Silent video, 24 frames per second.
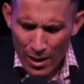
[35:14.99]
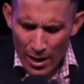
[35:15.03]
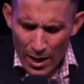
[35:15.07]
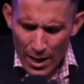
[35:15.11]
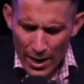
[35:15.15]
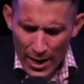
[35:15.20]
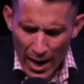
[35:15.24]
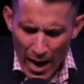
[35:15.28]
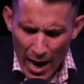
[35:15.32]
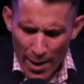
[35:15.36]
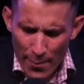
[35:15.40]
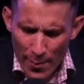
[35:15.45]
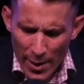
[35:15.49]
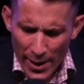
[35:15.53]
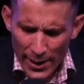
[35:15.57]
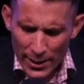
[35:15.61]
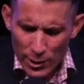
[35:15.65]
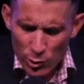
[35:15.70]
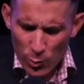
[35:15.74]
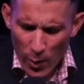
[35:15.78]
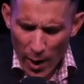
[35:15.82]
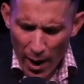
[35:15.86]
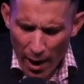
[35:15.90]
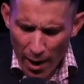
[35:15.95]
and I may
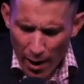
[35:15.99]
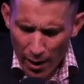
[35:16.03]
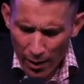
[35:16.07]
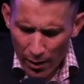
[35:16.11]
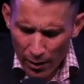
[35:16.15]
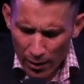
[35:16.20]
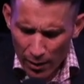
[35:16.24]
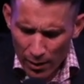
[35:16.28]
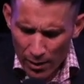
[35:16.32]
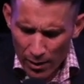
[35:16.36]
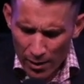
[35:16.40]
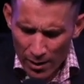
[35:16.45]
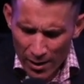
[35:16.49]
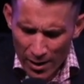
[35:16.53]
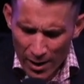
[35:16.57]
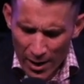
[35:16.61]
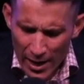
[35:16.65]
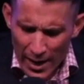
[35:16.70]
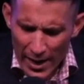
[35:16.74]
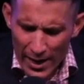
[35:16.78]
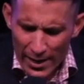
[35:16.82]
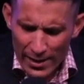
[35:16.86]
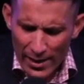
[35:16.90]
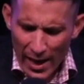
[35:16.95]
dwell
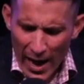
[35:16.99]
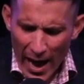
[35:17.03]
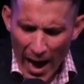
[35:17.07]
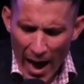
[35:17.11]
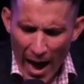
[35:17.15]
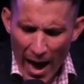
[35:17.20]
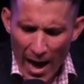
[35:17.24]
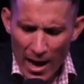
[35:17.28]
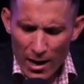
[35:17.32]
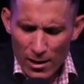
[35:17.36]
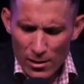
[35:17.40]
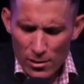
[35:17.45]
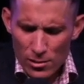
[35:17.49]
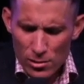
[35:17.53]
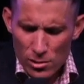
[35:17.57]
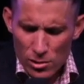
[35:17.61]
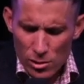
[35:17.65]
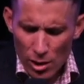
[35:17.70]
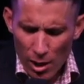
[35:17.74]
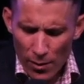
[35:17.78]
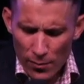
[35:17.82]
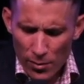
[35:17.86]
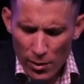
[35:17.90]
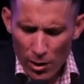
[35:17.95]
in the house
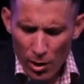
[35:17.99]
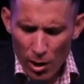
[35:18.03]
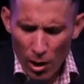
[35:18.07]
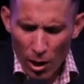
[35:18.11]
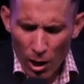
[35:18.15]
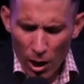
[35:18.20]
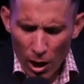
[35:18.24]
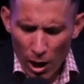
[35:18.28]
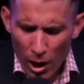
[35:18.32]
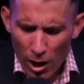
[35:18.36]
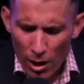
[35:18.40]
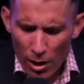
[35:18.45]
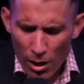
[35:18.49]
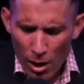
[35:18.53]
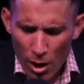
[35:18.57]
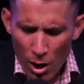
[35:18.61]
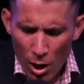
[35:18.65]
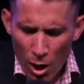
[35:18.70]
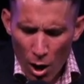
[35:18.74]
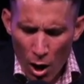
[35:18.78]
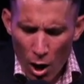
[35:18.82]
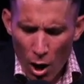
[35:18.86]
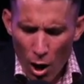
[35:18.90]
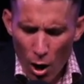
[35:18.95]
of the Lord
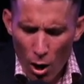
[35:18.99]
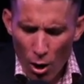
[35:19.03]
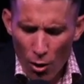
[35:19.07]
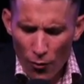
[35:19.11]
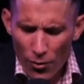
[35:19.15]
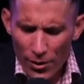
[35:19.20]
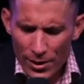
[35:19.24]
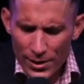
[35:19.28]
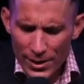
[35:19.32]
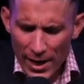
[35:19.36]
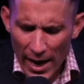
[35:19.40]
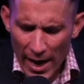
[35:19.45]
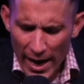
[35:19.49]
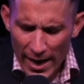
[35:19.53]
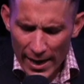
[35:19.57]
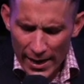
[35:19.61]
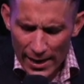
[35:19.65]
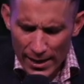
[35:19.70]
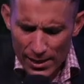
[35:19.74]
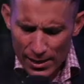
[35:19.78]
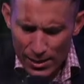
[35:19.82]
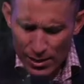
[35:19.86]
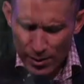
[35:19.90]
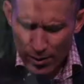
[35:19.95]
all the
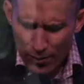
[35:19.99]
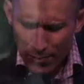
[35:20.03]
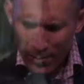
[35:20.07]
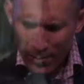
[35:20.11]
days of